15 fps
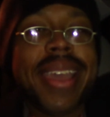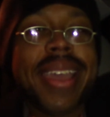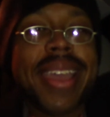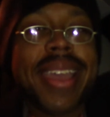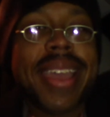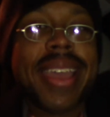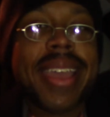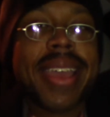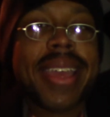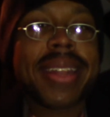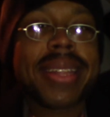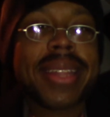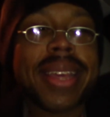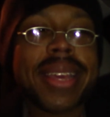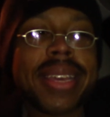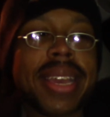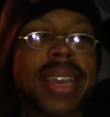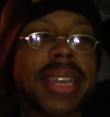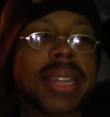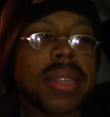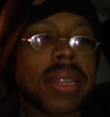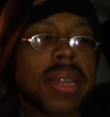and
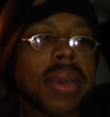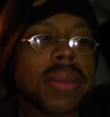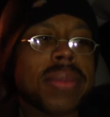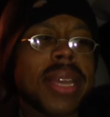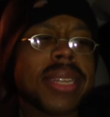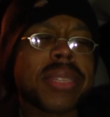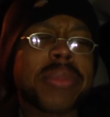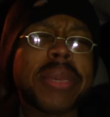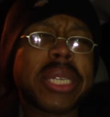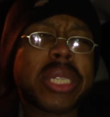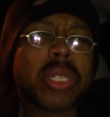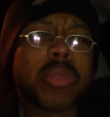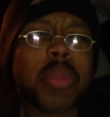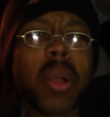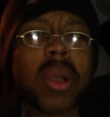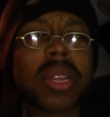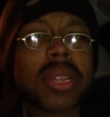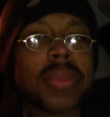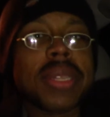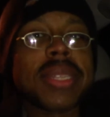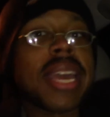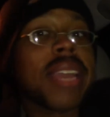uh, not to be a
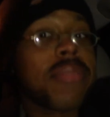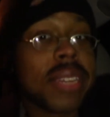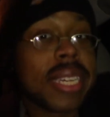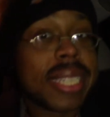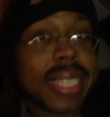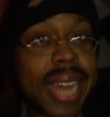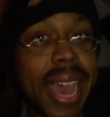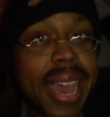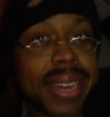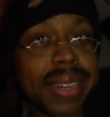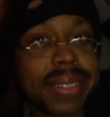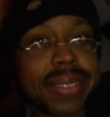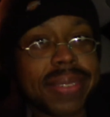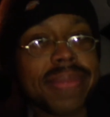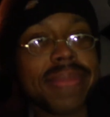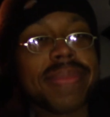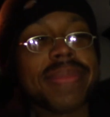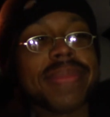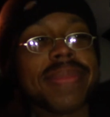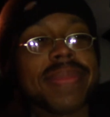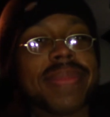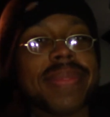spoiler, but thankfully it's not.
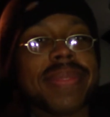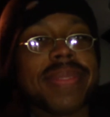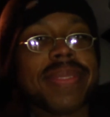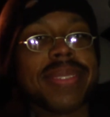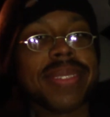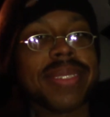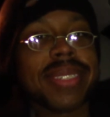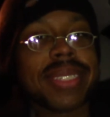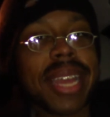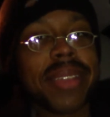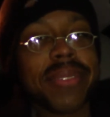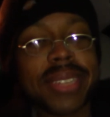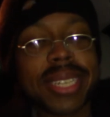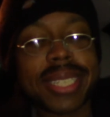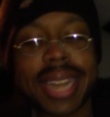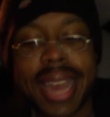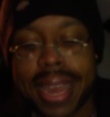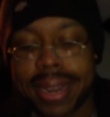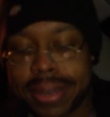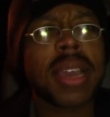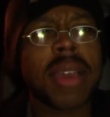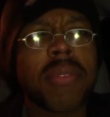Thankfully it's
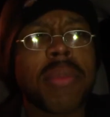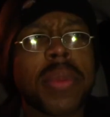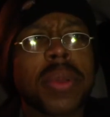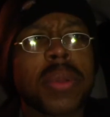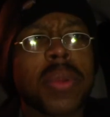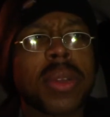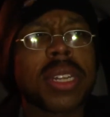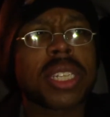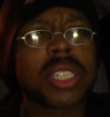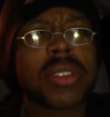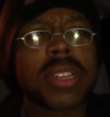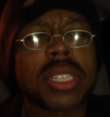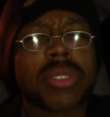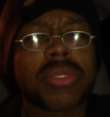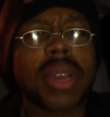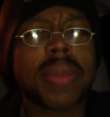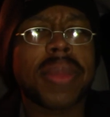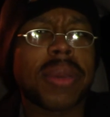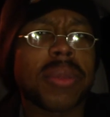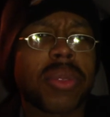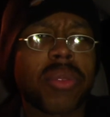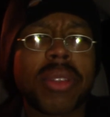not. I remember one of the trailers dropped
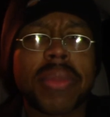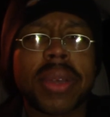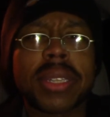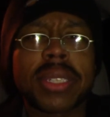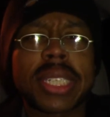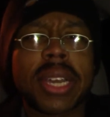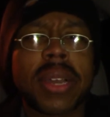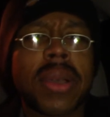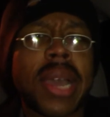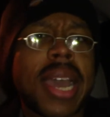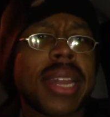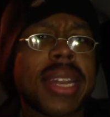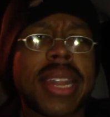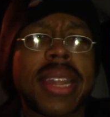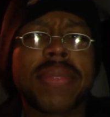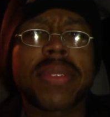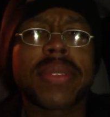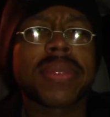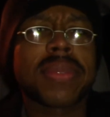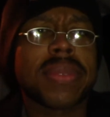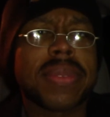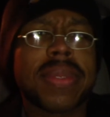about three months ago. I had
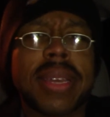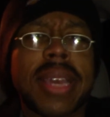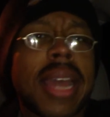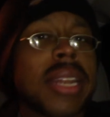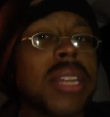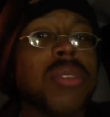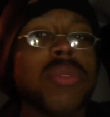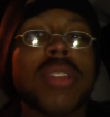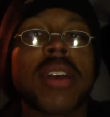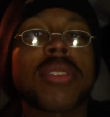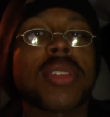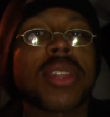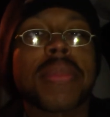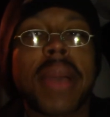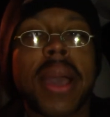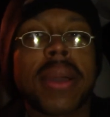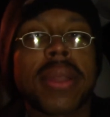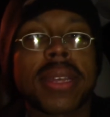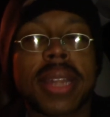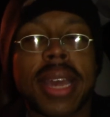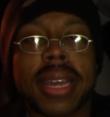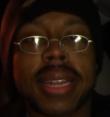never, I knew nothing
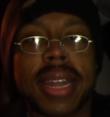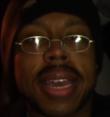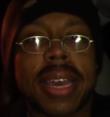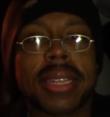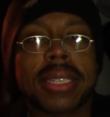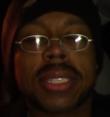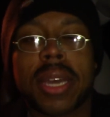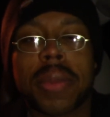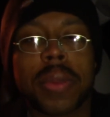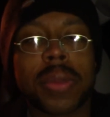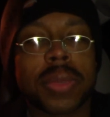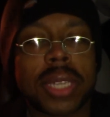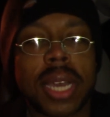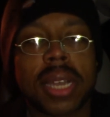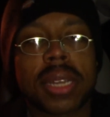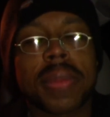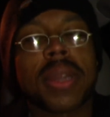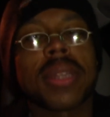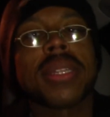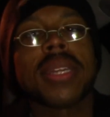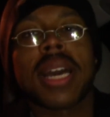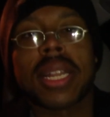about it, and I saw people talking
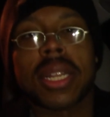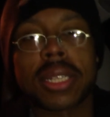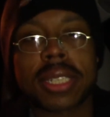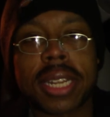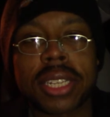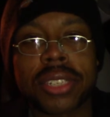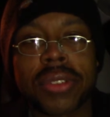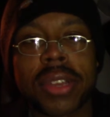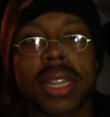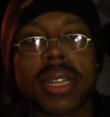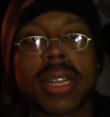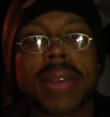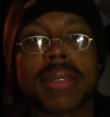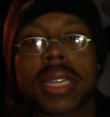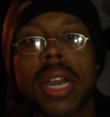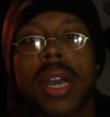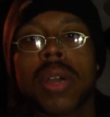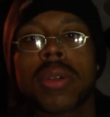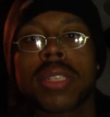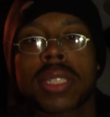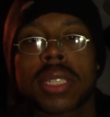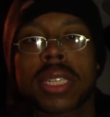about it. I looked at the trailer and I was like,
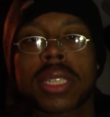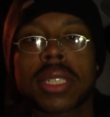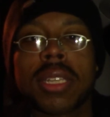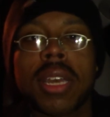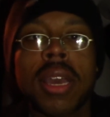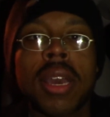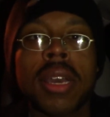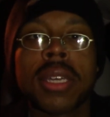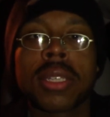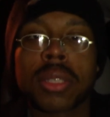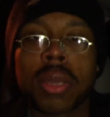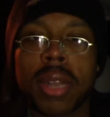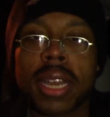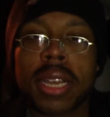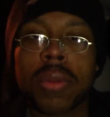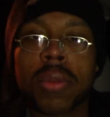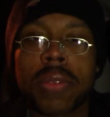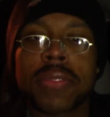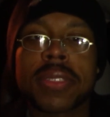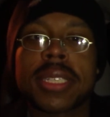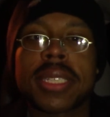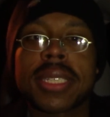oh, this looks so like a
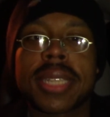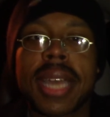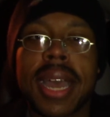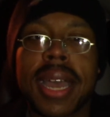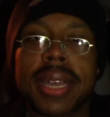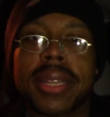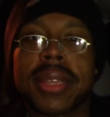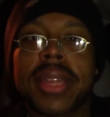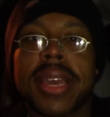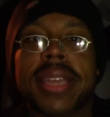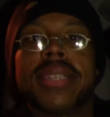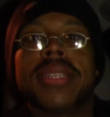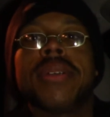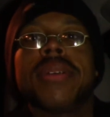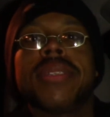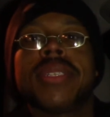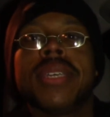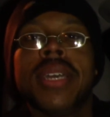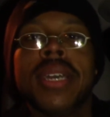Wolfenstein thing, you know, it's